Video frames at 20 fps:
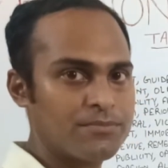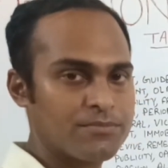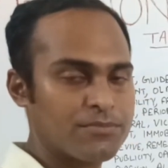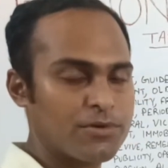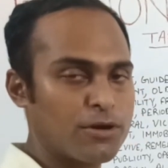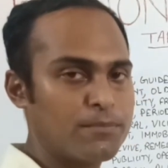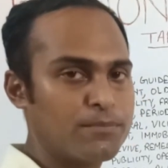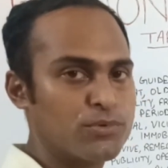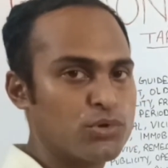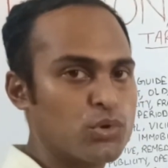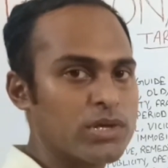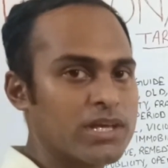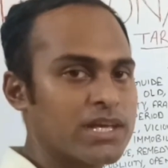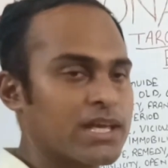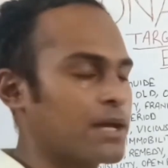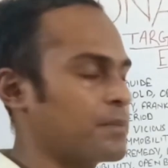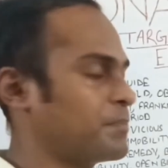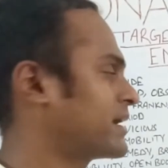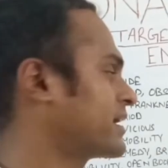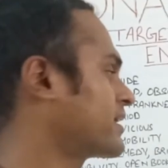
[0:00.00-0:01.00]
from
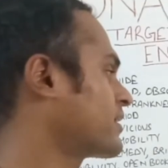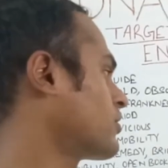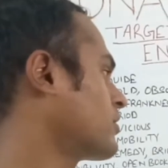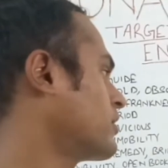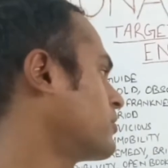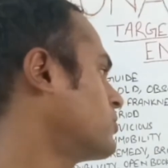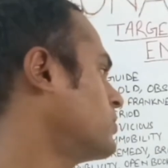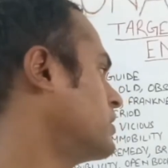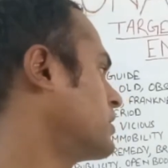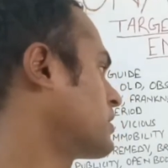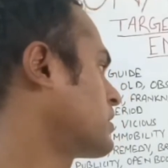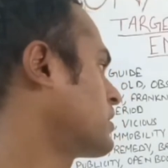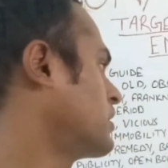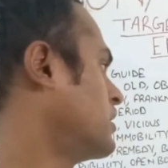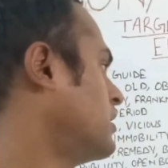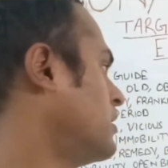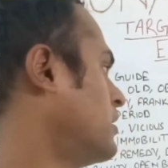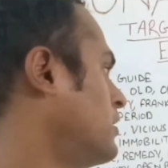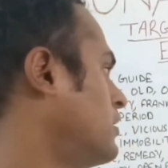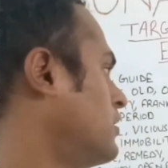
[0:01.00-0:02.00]
doing a particular work.